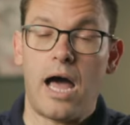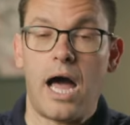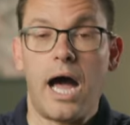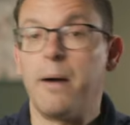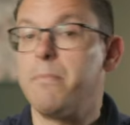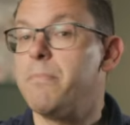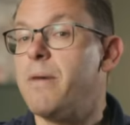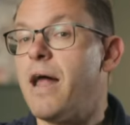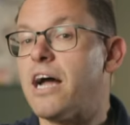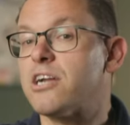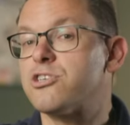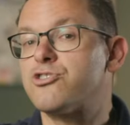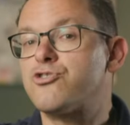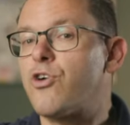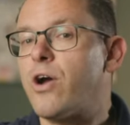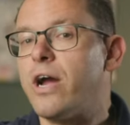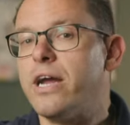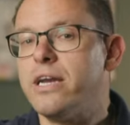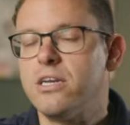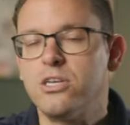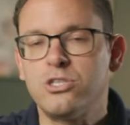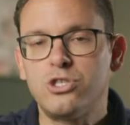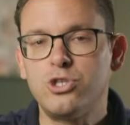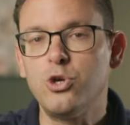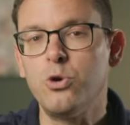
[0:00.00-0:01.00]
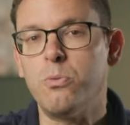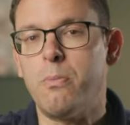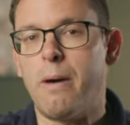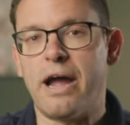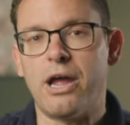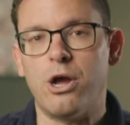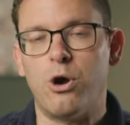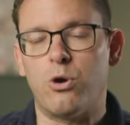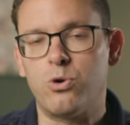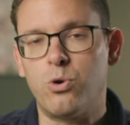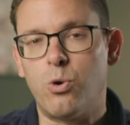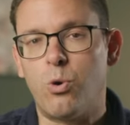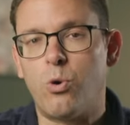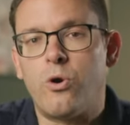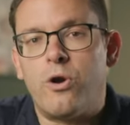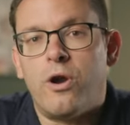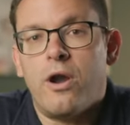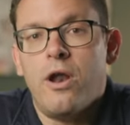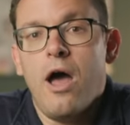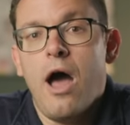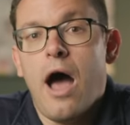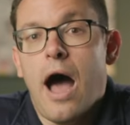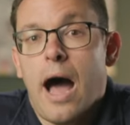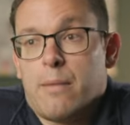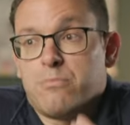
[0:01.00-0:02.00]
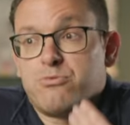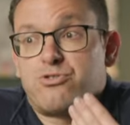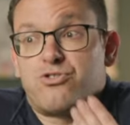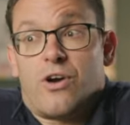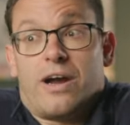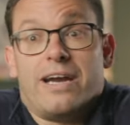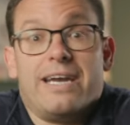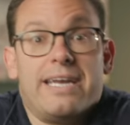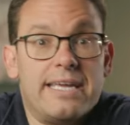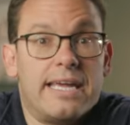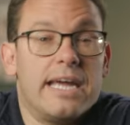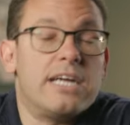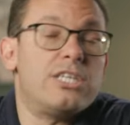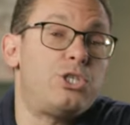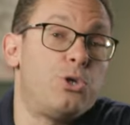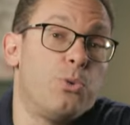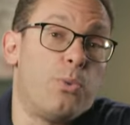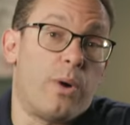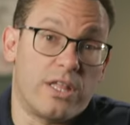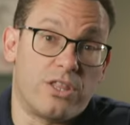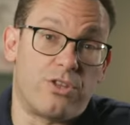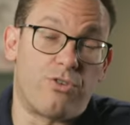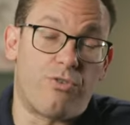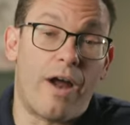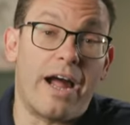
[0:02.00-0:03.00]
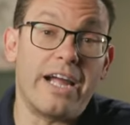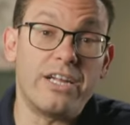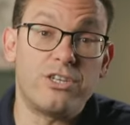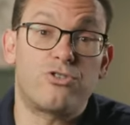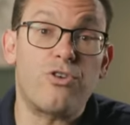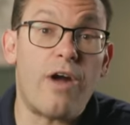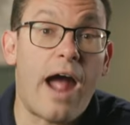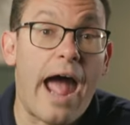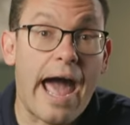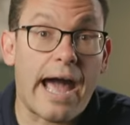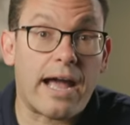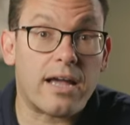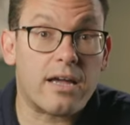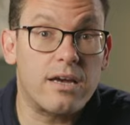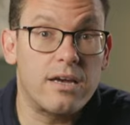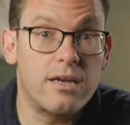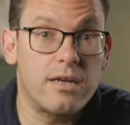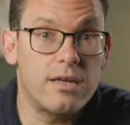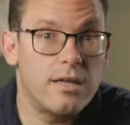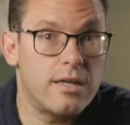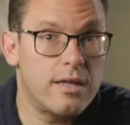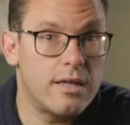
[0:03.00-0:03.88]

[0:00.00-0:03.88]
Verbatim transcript: I'm not trying to toot my own horn. I'm trying to get you on the right track.